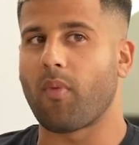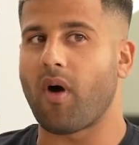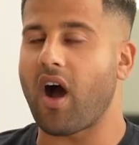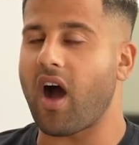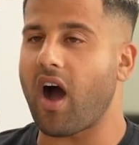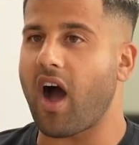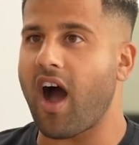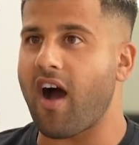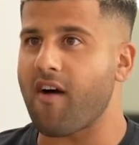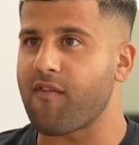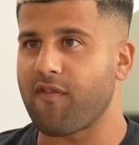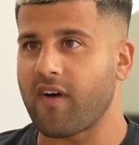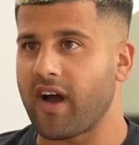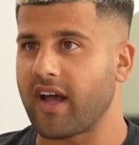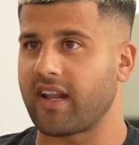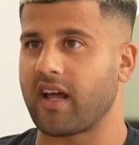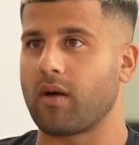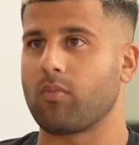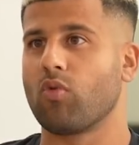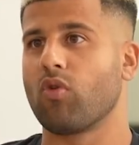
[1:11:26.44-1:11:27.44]
But I
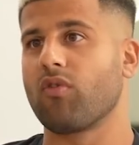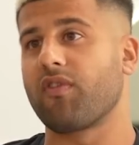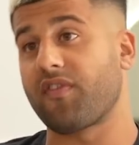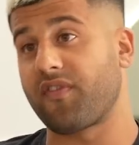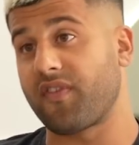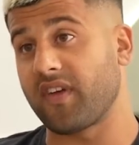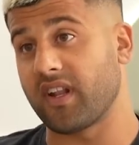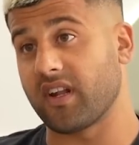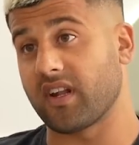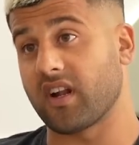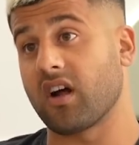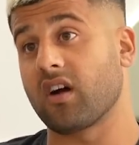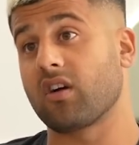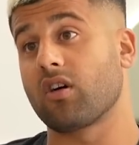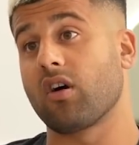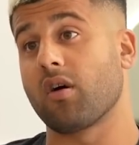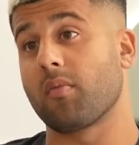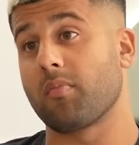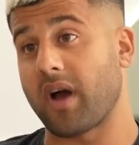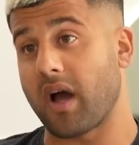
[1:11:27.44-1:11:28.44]
find that more fulfilling. And I'm
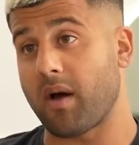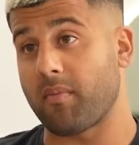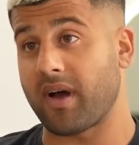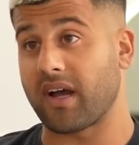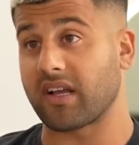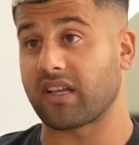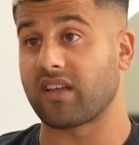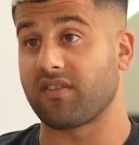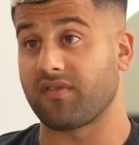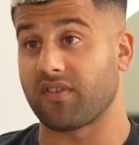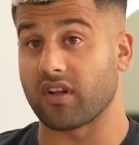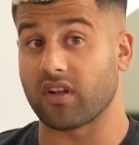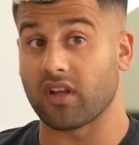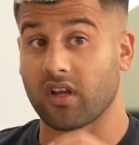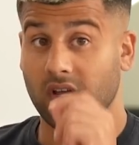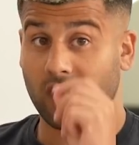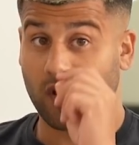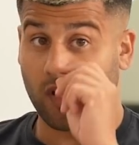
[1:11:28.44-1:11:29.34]
going back about giving.